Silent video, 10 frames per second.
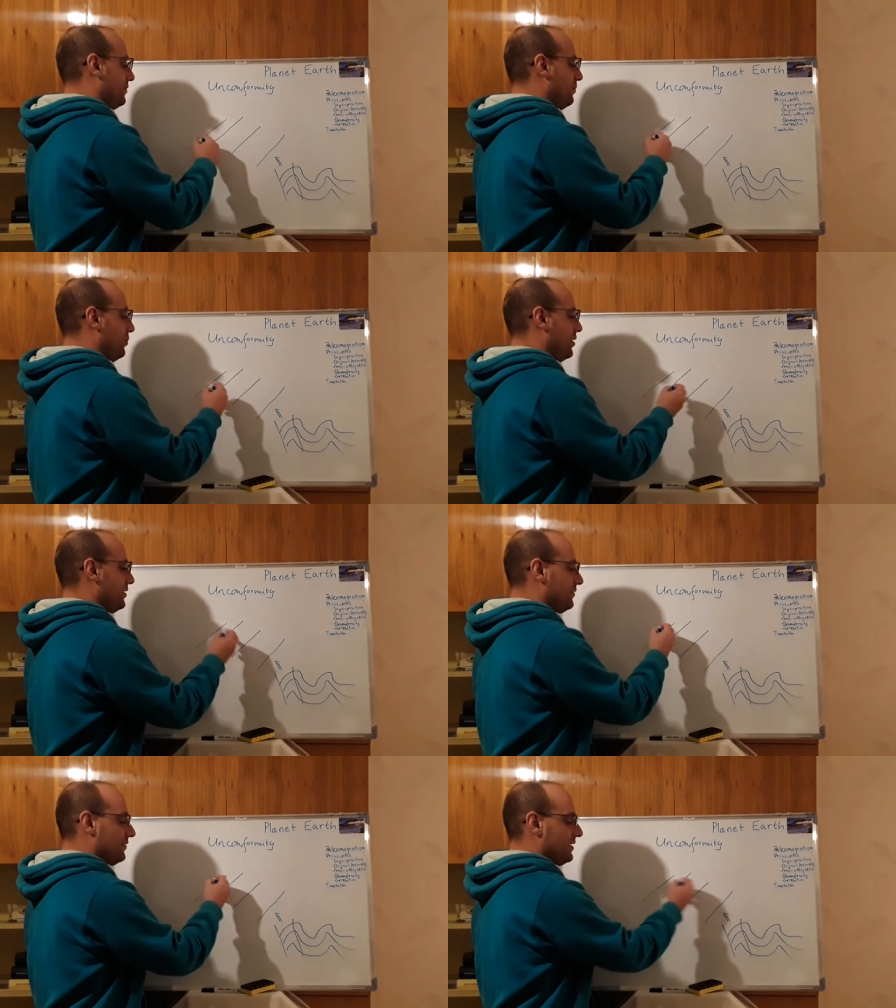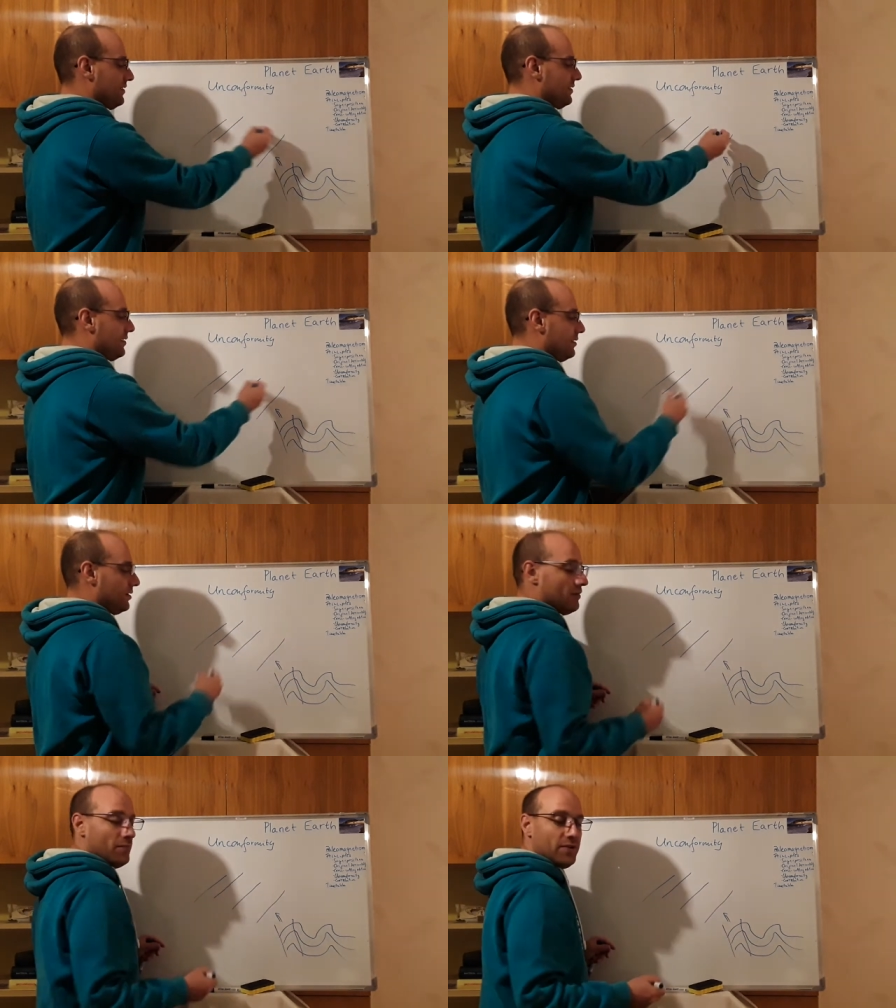a part of this
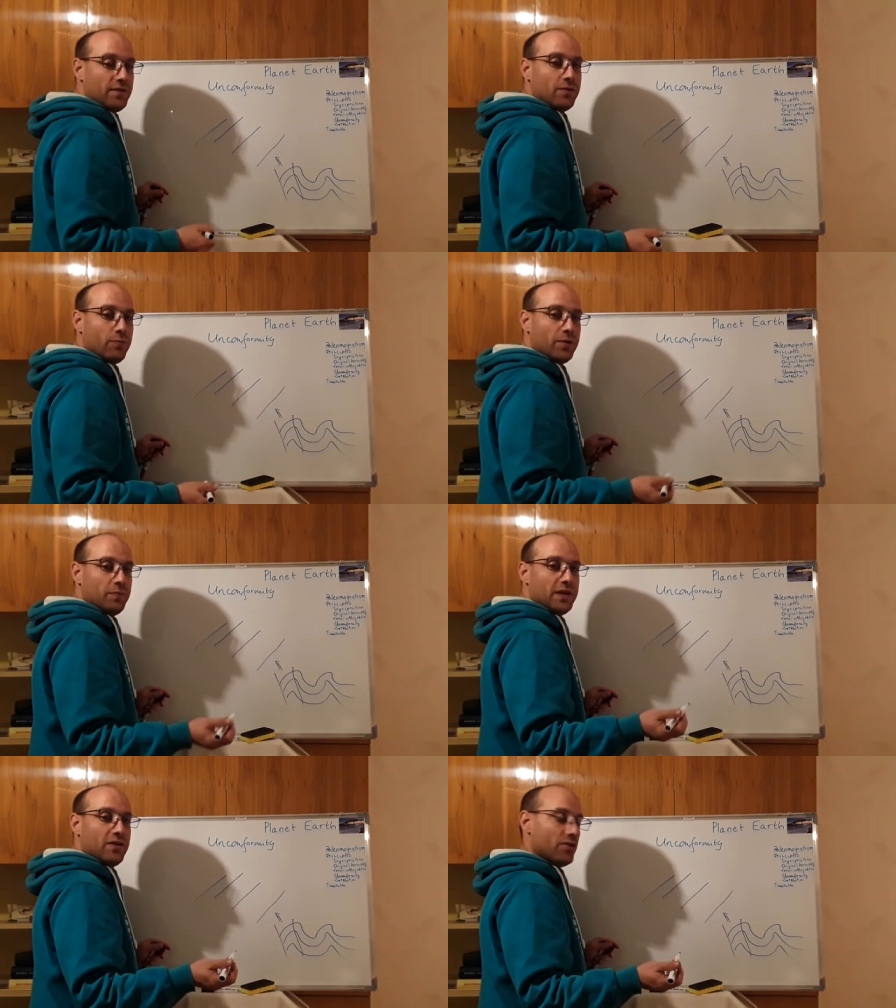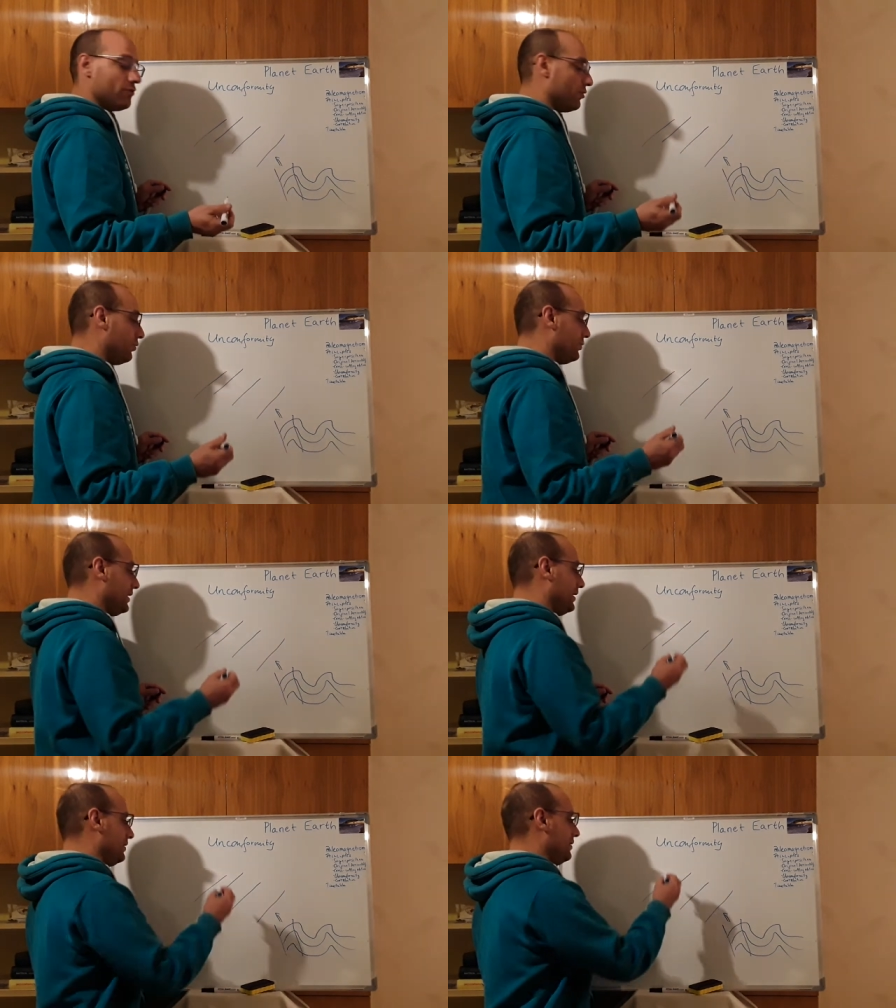material would be
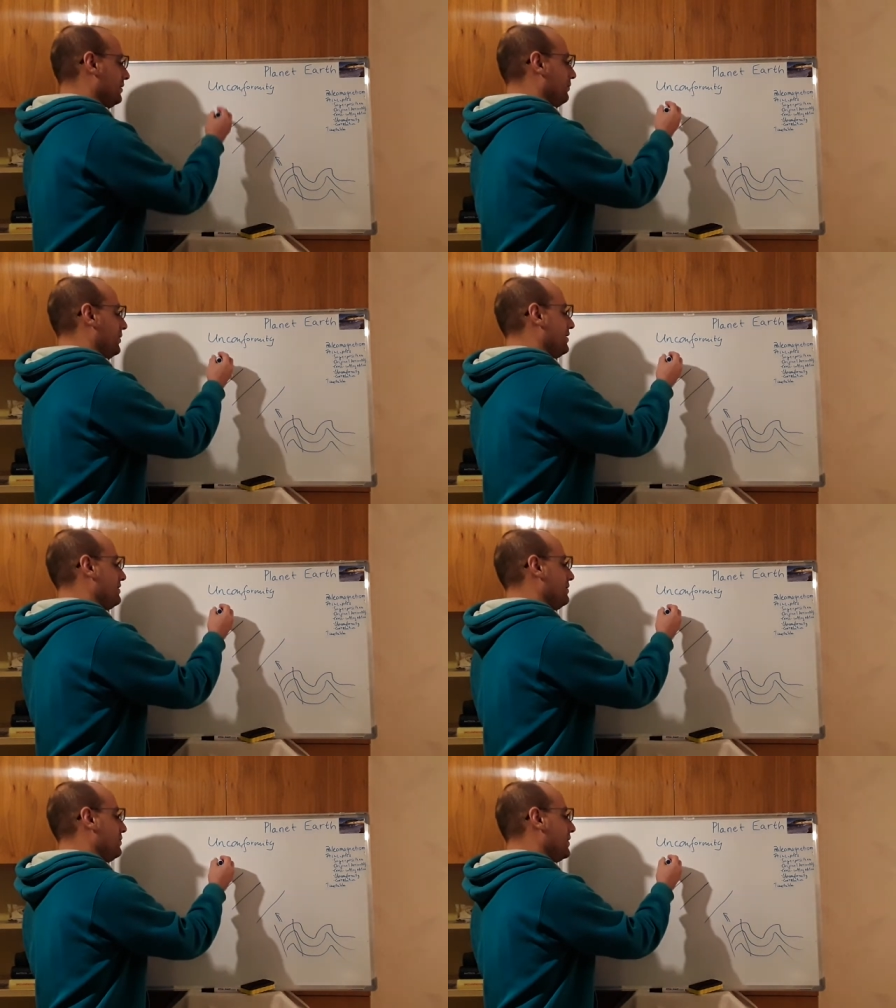eroded. What does it